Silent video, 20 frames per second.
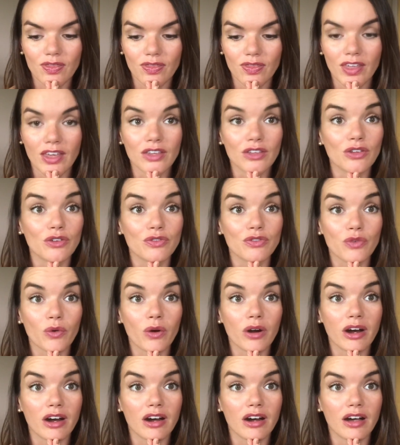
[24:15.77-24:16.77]
Thank you
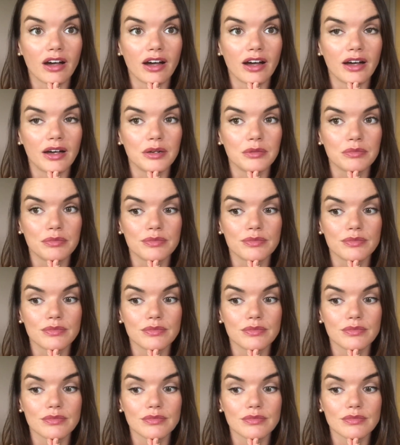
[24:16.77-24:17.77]
for
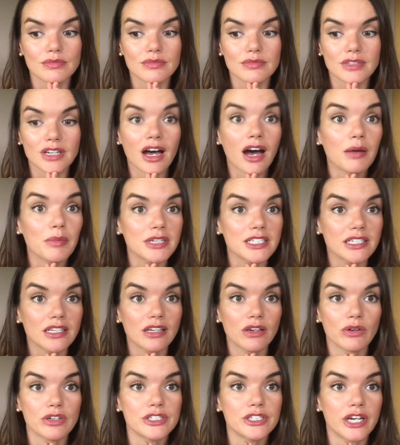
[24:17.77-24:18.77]

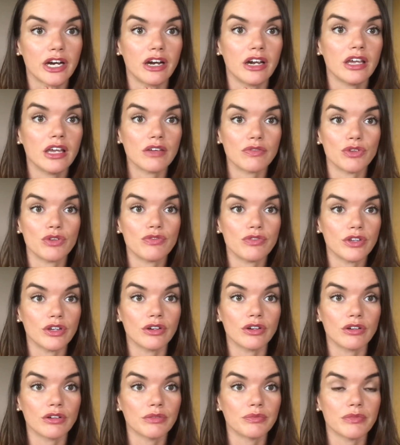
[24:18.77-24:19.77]
commenting or sharing if you
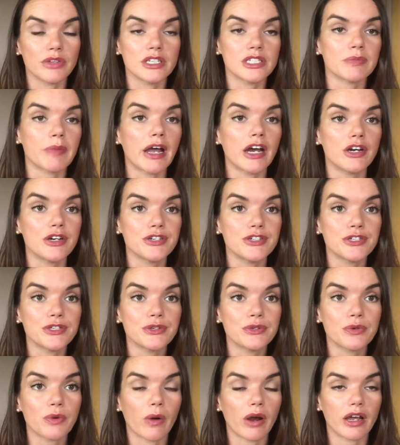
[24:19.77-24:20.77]
feel inspired
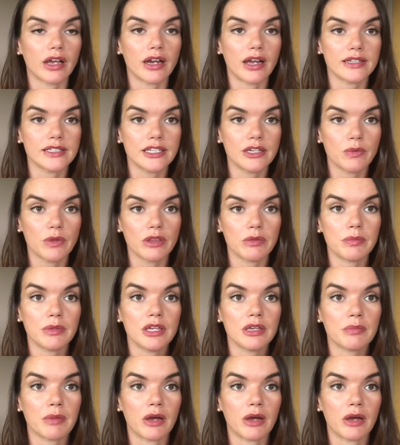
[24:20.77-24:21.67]
to, or connecting with me.